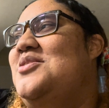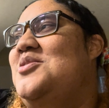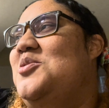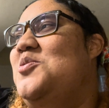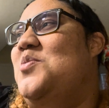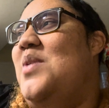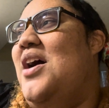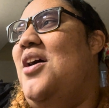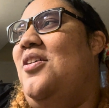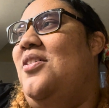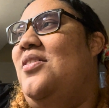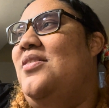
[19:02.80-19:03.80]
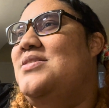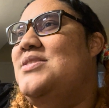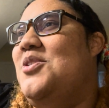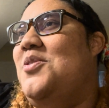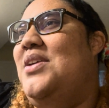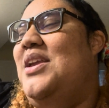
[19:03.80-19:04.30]
do well.
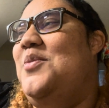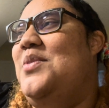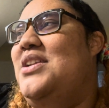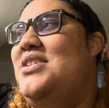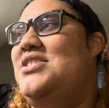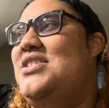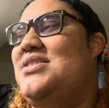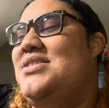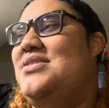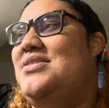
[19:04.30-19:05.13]
So he would just